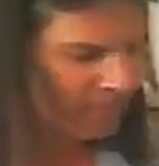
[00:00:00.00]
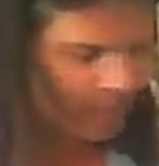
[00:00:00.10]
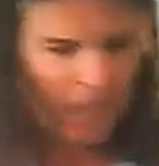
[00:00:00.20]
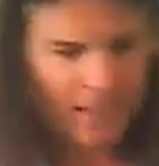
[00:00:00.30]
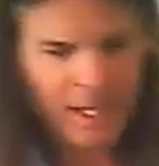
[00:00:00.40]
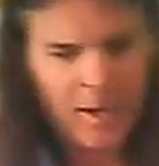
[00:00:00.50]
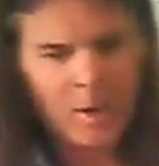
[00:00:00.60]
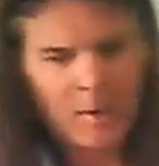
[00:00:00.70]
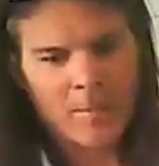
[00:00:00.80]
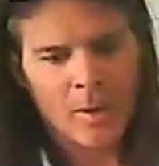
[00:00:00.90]
I got a whole
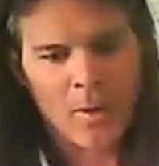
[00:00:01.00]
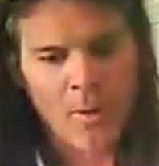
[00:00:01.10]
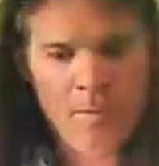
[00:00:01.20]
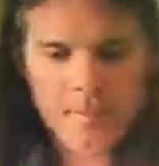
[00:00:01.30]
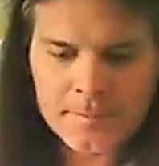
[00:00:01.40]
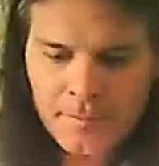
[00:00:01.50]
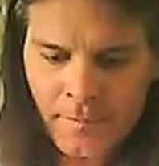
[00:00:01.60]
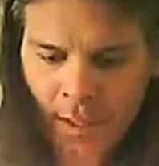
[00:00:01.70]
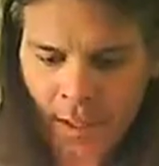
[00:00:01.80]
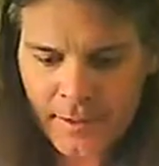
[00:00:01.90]
bowl
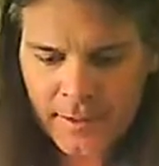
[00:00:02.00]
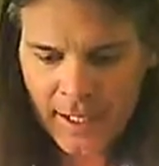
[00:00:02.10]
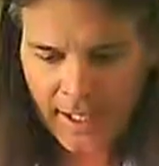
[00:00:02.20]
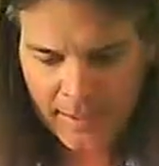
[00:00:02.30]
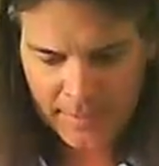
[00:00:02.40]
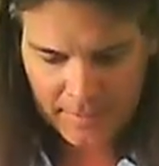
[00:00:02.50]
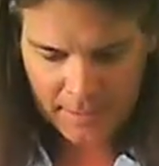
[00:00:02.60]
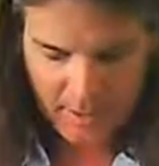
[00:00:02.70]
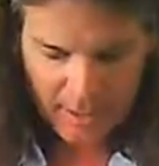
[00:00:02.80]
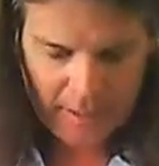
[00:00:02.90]
of salad.
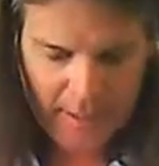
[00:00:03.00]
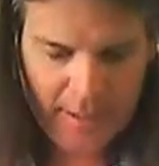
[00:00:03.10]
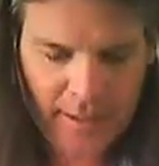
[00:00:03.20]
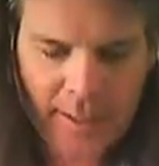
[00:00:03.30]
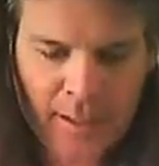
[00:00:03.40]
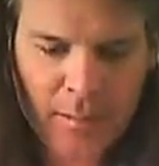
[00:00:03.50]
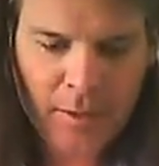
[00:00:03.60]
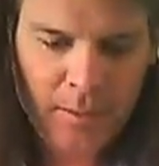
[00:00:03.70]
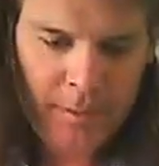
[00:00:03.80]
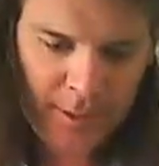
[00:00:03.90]
Here I got the
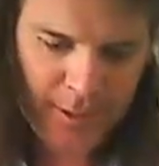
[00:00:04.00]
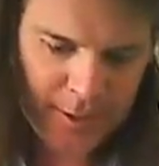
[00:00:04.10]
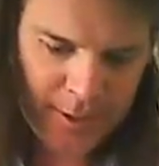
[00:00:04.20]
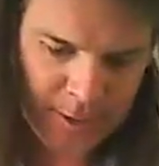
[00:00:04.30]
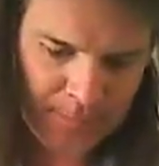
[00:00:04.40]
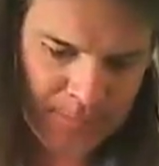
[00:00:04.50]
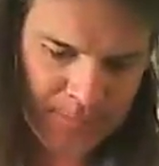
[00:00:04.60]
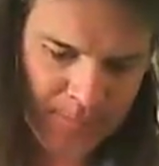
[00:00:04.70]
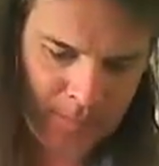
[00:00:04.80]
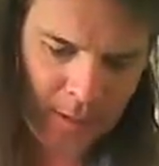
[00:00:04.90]
blueberries. You just
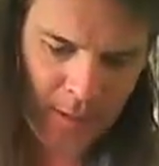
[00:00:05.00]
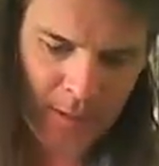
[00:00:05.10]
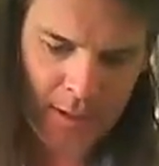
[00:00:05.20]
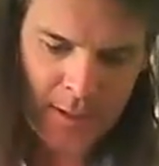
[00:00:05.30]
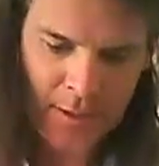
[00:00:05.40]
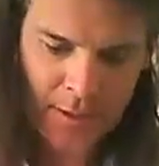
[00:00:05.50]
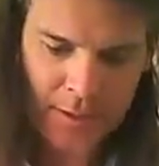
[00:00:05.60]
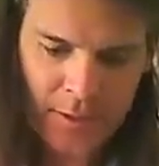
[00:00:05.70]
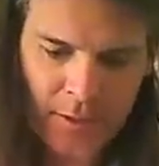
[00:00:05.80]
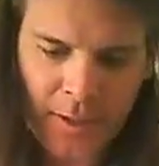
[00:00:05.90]

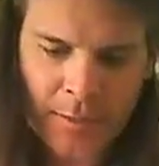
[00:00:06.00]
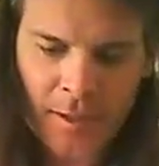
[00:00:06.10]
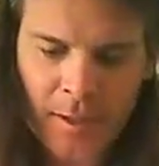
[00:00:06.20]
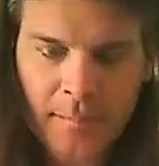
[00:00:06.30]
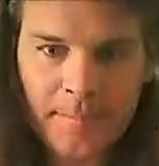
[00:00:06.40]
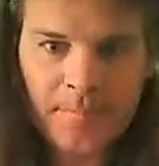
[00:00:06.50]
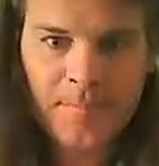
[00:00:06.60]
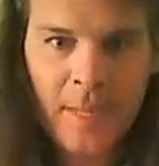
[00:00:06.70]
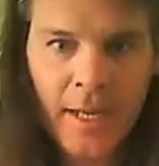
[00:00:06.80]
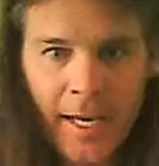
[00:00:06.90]
scrape it up.
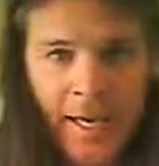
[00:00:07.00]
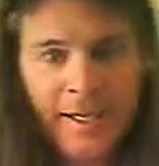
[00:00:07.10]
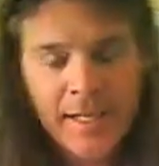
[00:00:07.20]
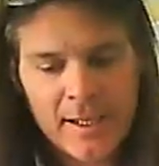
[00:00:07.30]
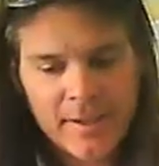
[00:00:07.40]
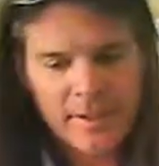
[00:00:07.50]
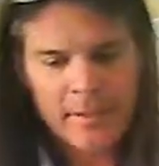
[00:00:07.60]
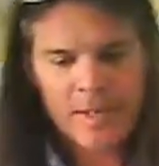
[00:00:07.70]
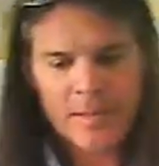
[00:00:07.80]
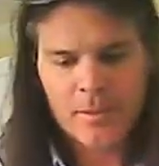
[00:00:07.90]
And the key thing about
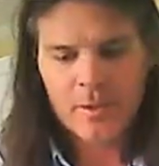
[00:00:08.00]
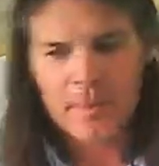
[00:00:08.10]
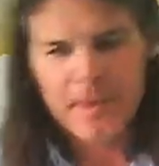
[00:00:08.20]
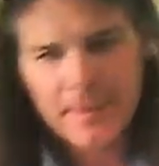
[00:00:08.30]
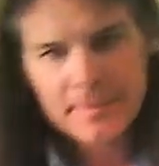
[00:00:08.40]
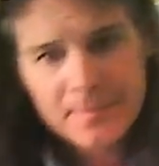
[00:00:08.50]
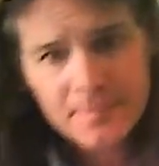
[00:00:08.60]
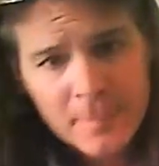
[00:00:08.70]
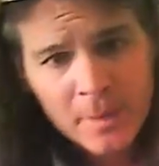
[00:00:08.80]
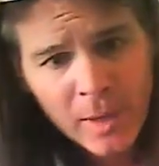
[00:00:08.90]
a blueberry, a
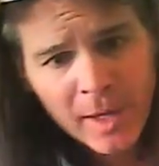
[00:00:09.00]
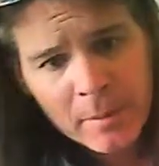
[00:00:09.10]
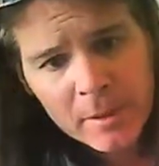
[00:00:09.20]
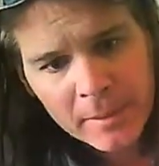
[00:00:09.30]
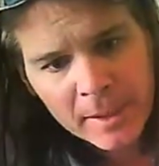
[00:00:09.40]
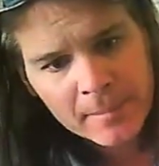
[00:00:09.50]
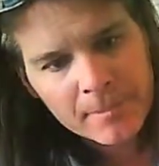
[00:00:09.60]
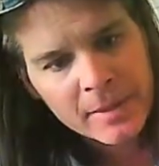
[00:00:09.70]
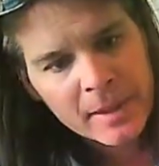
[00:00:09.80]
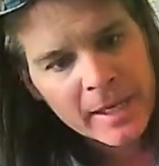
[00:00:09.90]
wild blueberry,
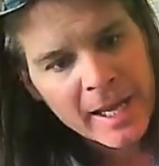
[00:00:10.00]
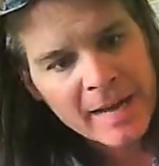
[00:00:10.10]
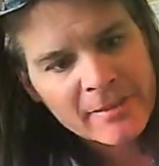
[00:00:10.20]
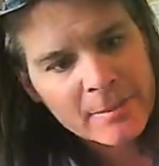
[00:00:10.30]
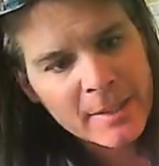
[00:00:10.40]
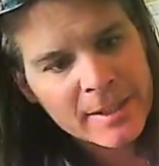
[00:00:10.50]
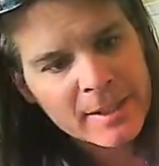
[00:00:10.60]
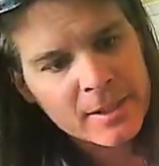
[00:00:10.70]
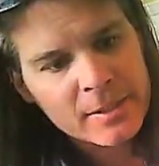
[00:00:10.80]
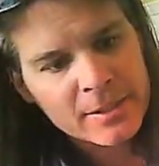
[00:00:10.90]
everybody
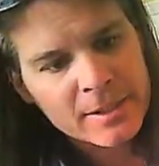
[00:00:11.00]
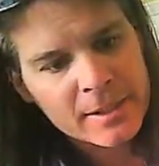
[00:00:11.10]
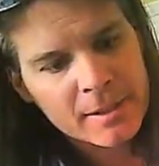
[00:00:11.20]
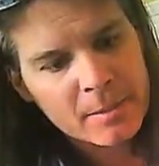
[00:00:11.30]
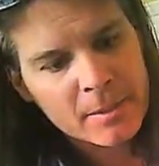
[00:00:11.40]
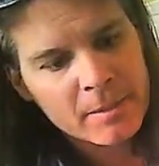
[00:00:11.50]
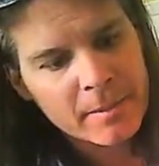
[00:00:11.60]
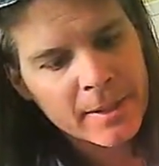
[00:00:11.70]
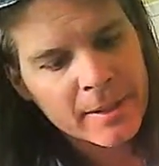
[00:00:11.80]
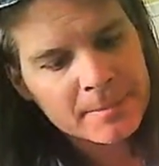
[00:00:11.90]
knows that a
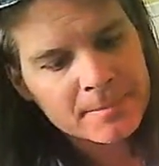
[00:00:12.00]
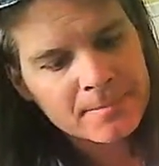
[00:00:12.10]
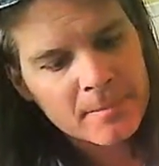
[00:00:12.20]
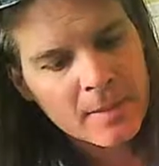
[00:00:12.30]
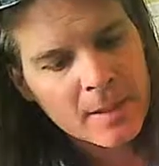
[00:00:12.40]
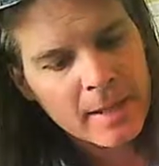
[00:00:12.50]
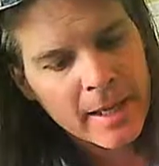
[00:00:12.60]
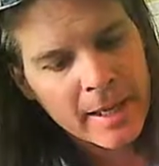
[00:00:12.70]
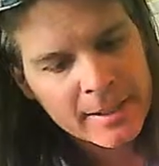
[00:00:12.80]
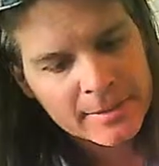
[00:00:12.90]
blueberry
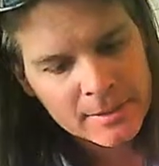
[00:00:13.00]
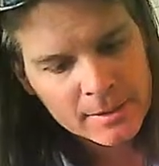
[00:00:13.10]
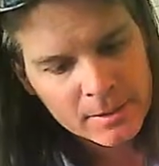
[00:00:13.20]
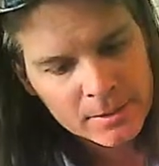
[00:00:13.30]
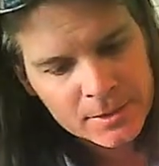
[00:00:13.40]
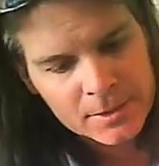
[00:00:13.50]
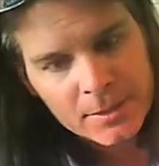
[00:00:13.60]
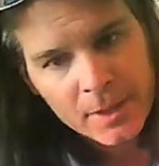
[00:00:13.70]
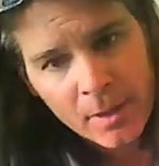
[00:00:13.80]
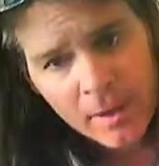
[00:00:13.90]
has the little
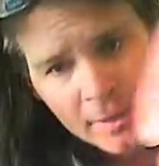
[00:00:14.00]
star.